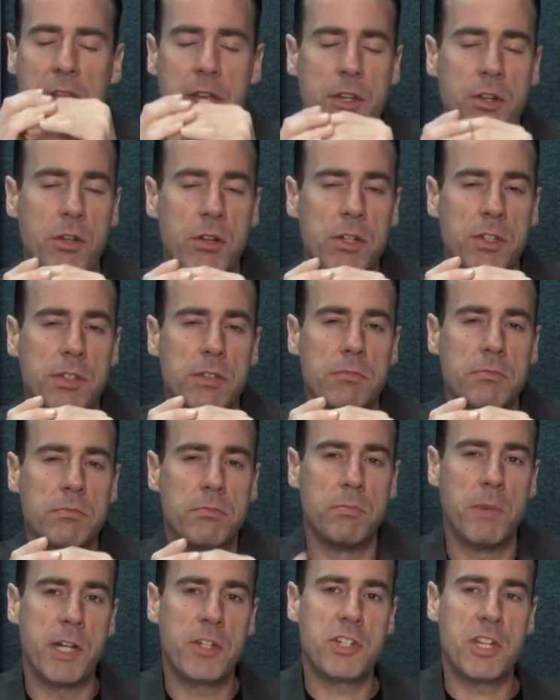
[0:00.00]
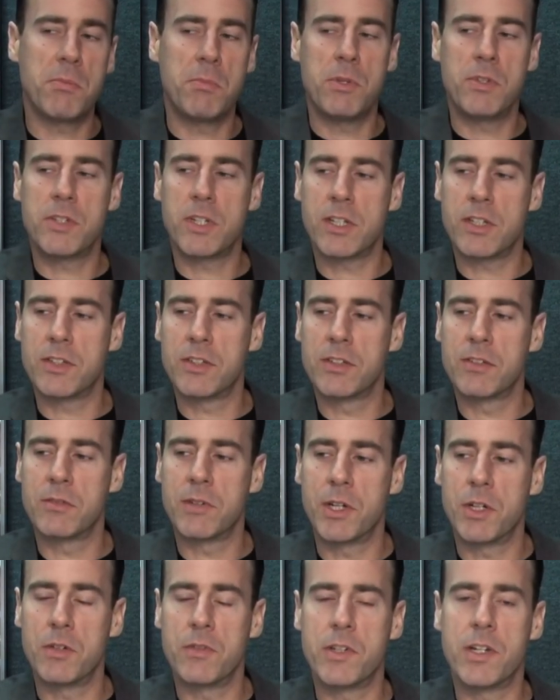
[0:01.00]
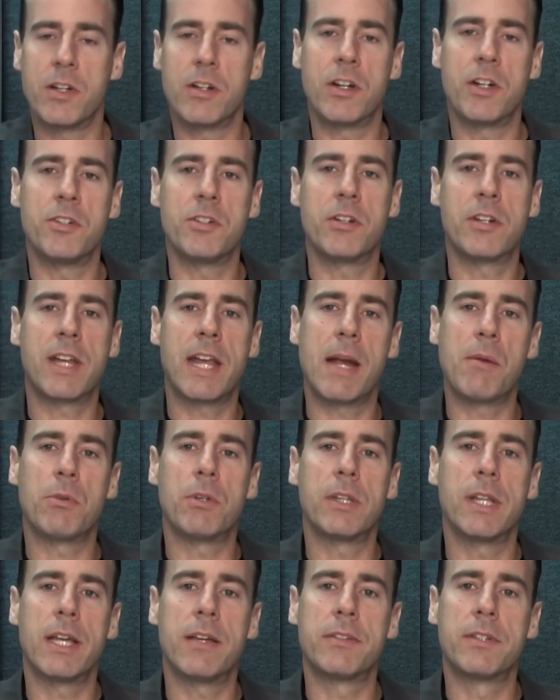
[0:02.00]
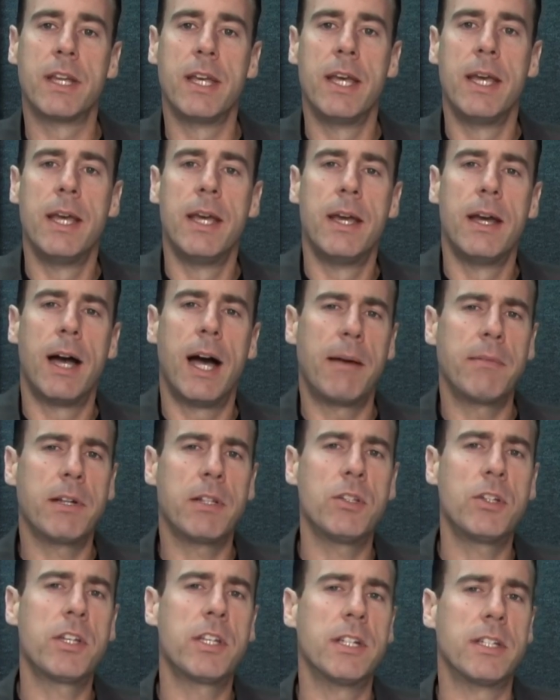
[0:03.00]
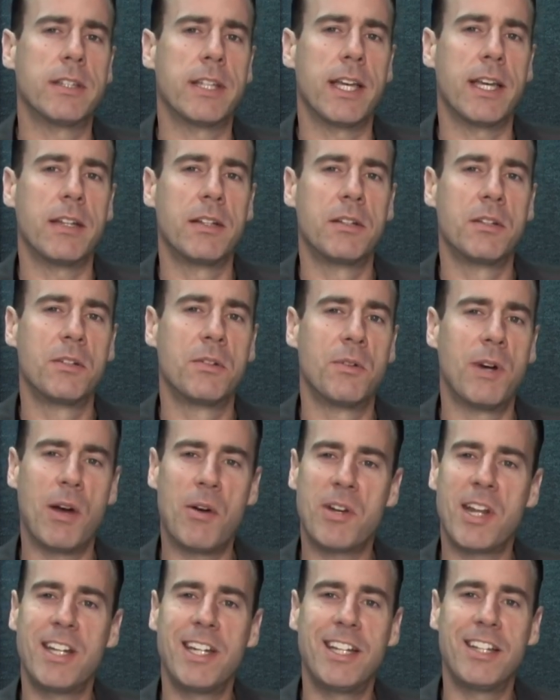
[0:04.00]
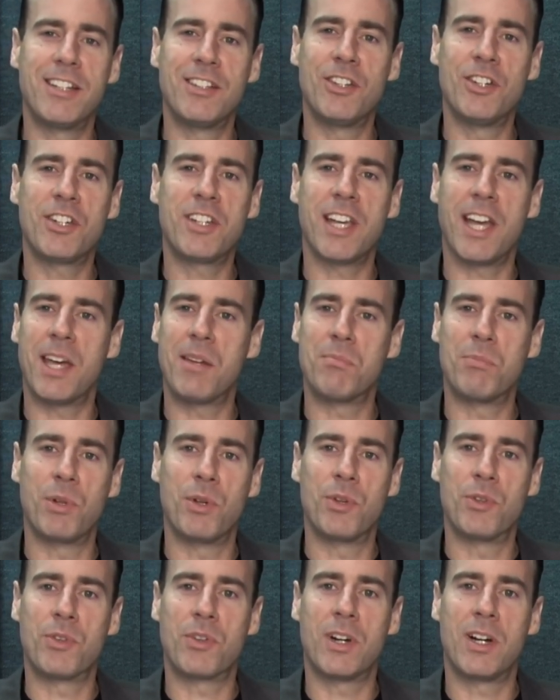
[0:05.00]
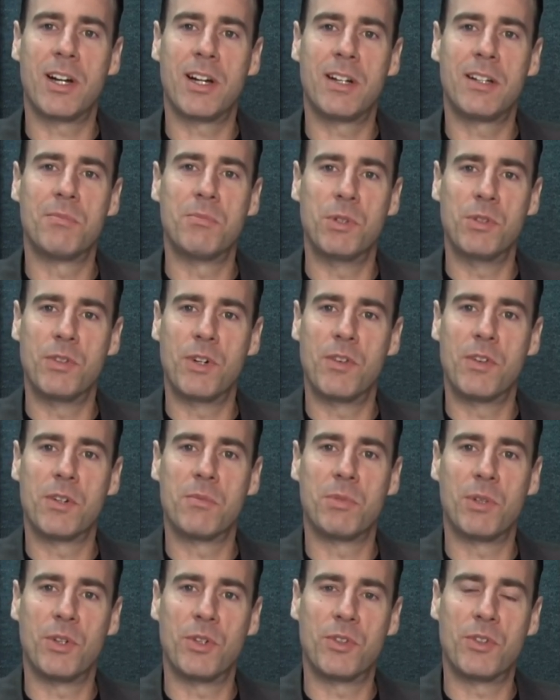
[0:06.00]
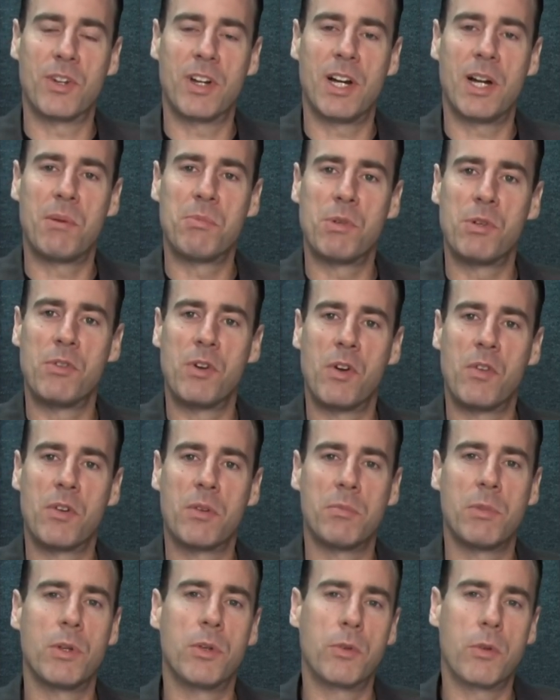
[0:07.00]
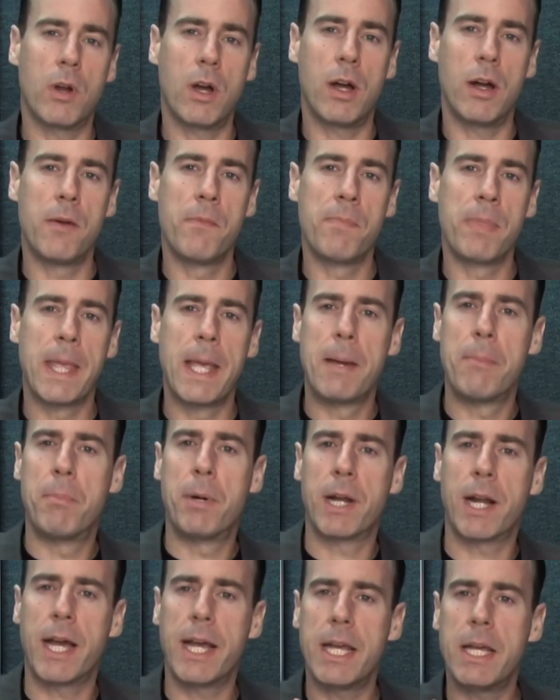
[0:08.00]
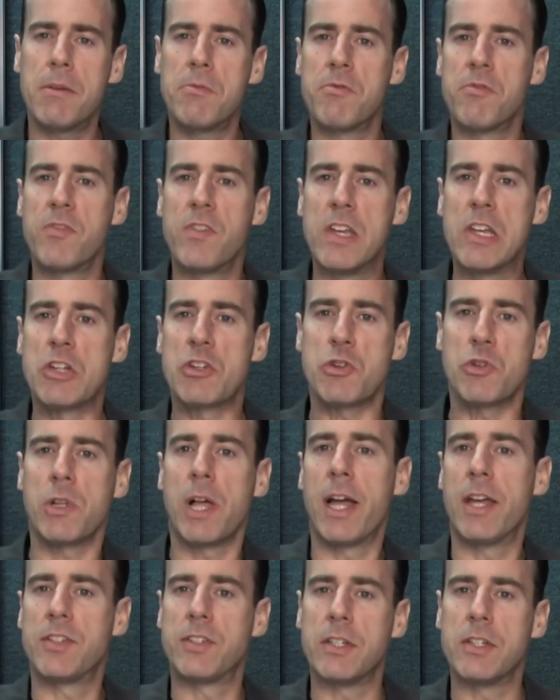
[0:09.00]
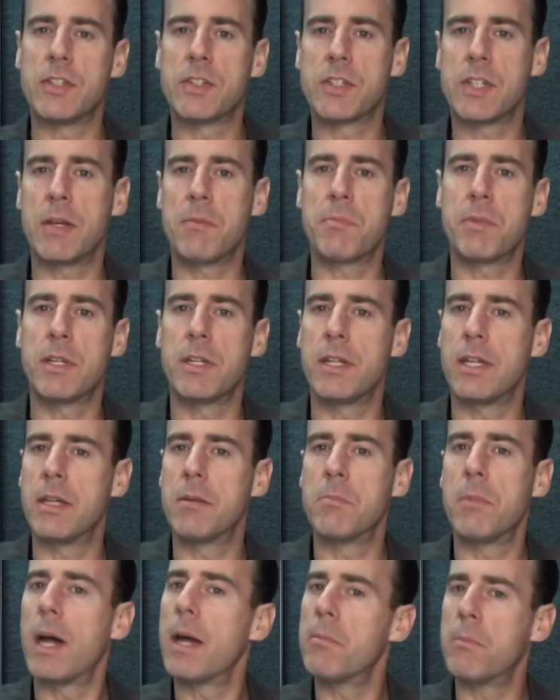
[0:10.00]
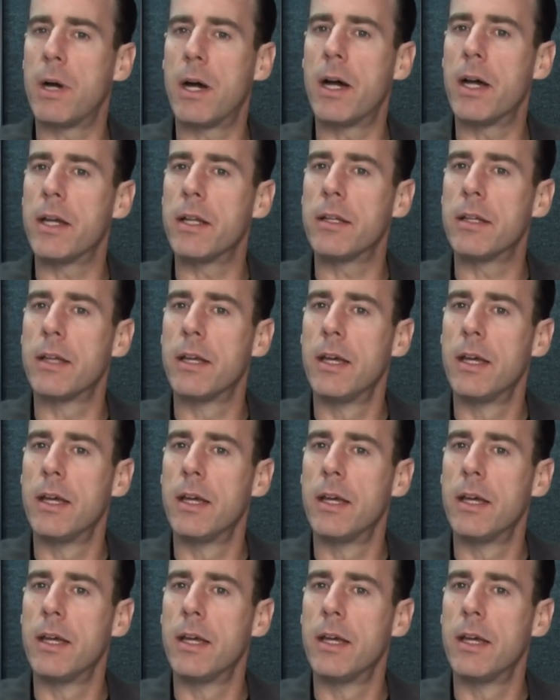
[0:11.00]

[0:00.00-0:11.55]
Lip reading: you notice my sheet music is right over here on your camera left. I'm not looking at that. Why would I need to look at blow, draw, move over, blow, draw, move over, blow, draw? But I am visualizing something in my mind.